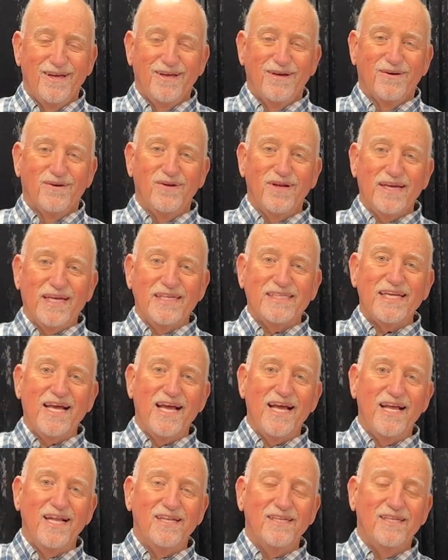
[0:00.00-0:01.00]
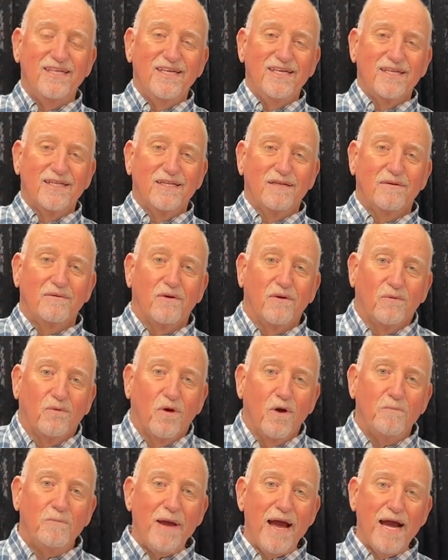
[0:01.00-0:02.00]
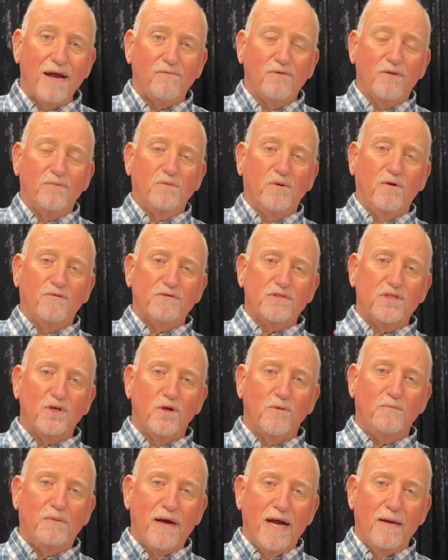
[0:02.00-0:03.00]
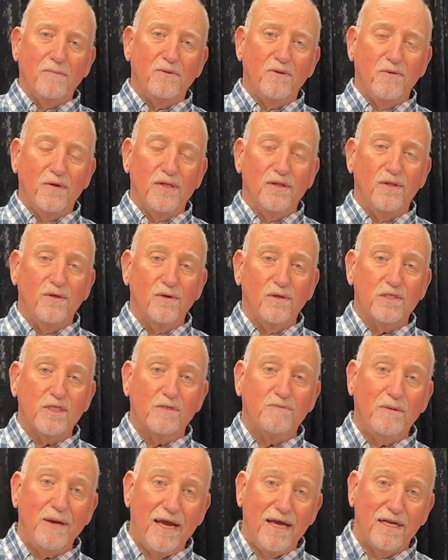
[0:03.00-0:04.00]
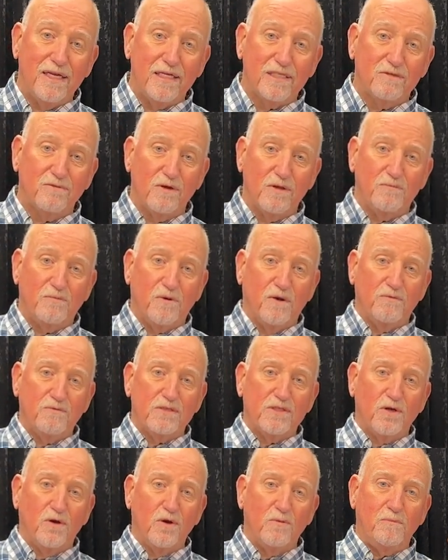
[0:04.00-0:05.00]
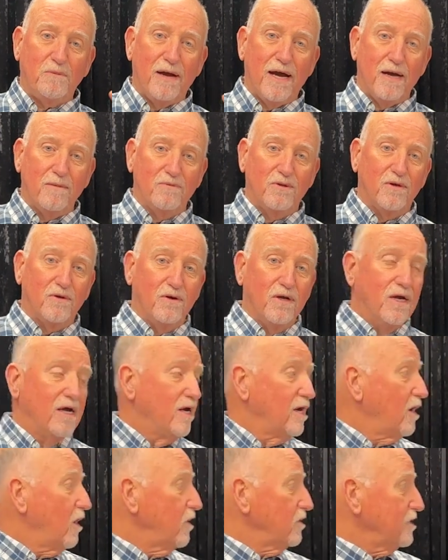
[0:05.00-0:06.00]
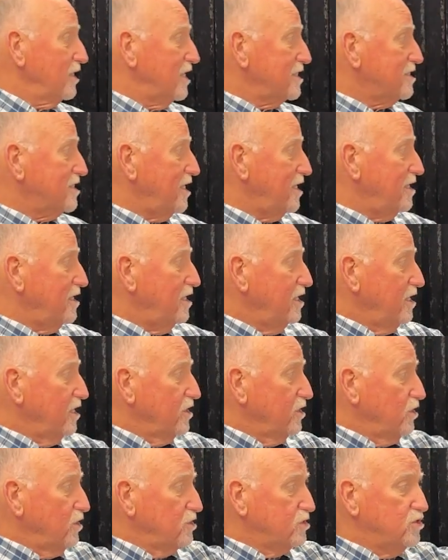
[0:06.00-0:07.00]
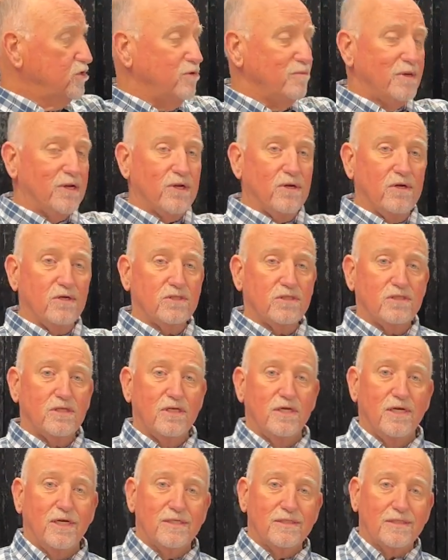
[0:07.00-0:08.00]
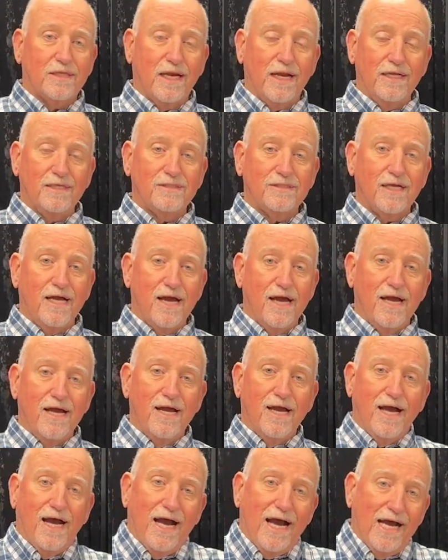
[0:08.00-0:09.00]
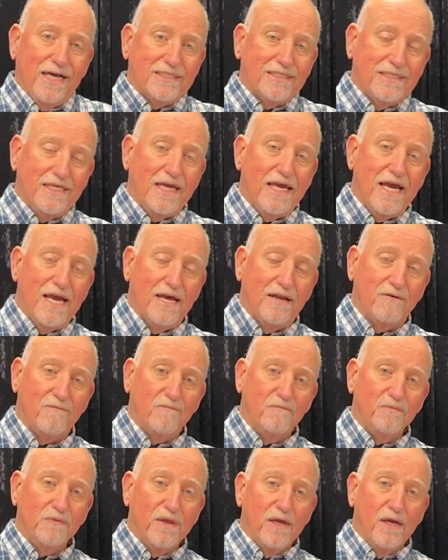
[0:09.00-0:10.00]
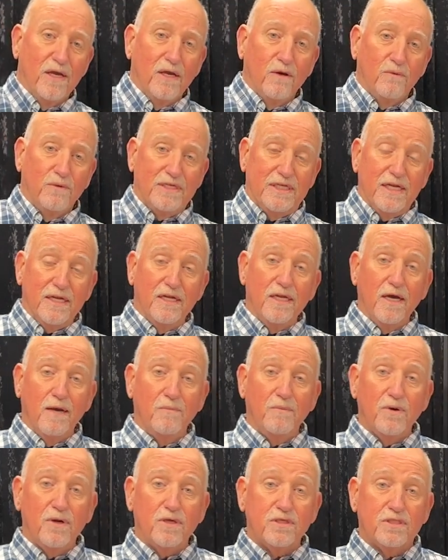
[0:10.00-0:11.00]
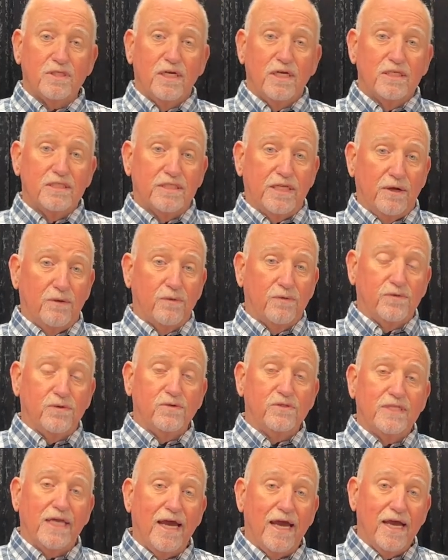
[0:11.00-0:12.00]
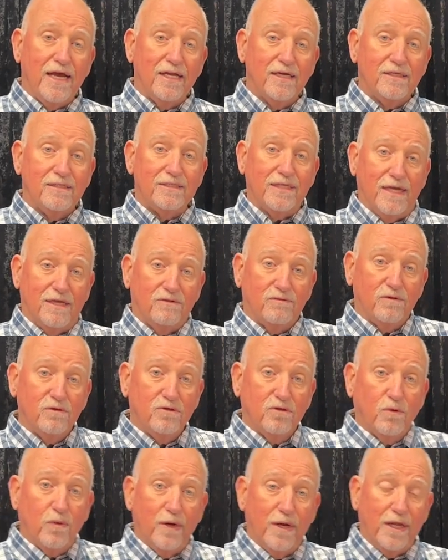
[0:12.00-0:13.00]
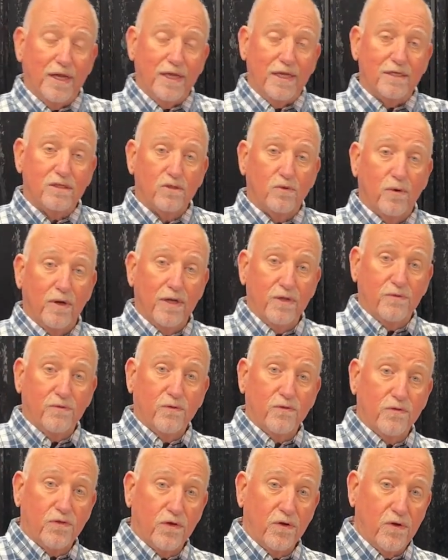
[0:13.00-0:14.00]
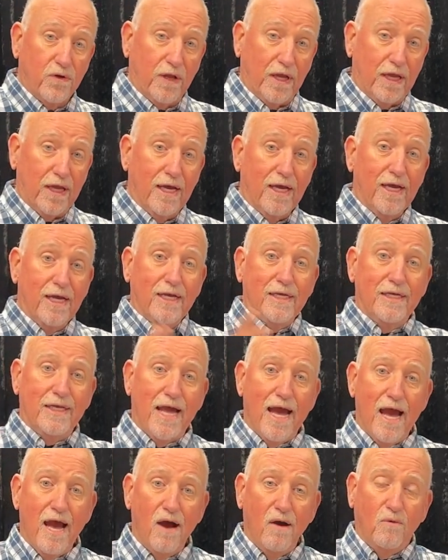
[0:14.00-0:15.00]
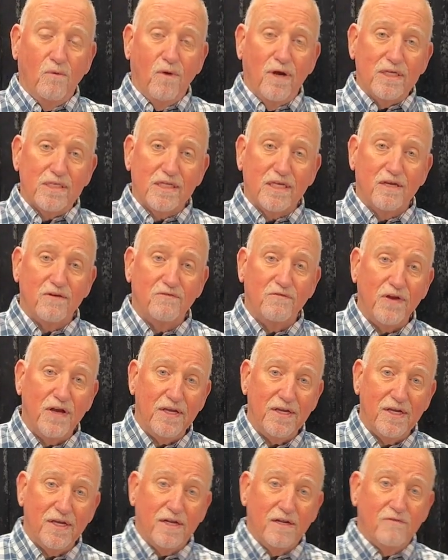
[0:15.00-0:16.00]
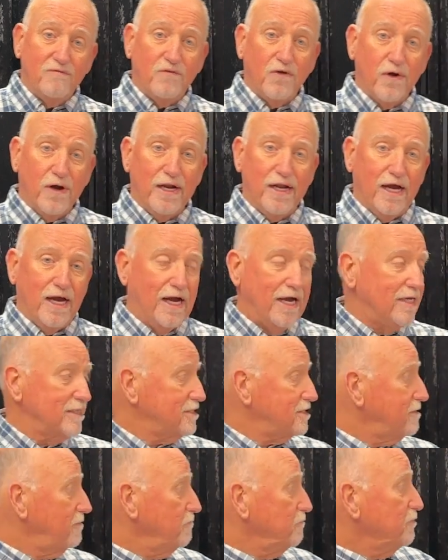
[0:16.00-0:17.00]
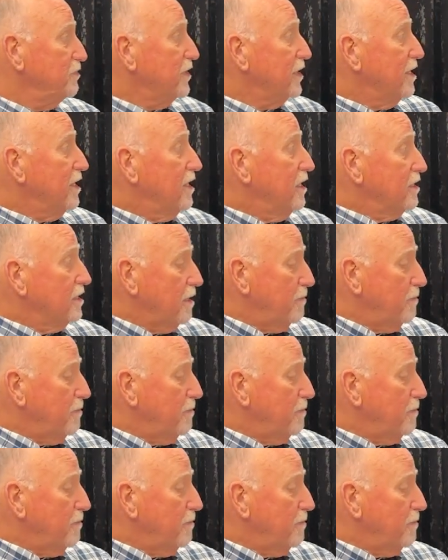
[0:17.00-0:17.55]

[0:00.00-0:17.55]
Hola, ¿qué tal? We're back with Profesor Pablo and Learn Spanish with Profesor Pablo. Our lesson, los números 30 a 100. We did numbers 0 through 10, 10 through 20, and 20 through 30. Now, what is convenient and very nice, the